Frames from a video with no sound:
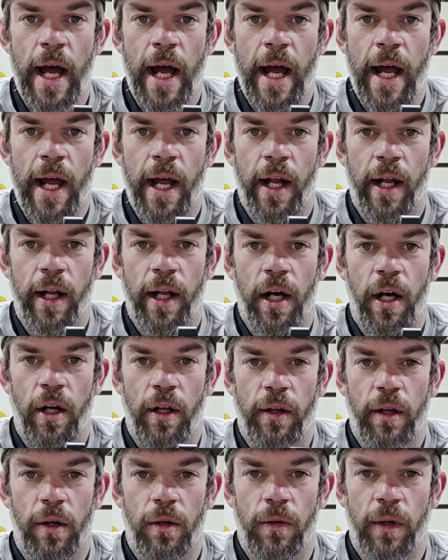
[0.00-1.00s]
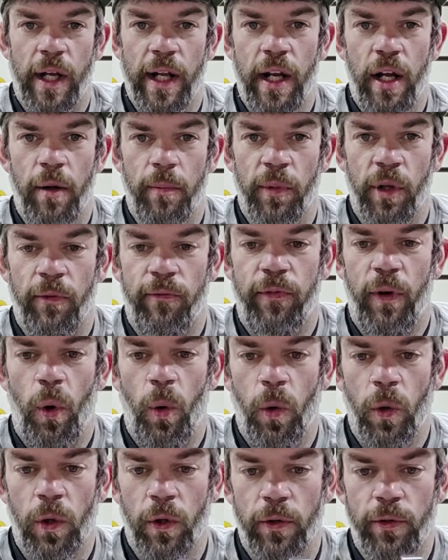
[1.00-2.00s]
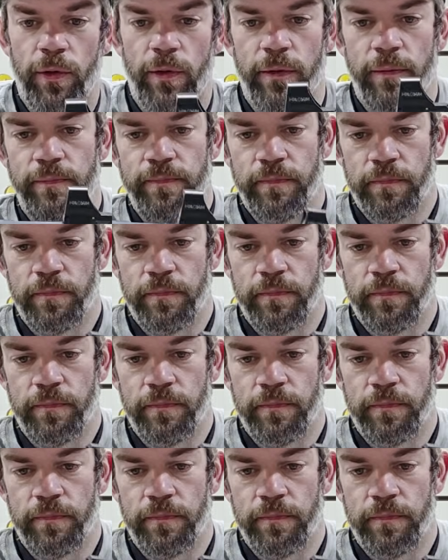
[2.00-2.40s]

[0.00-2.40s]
and they're gonna get up in the fours.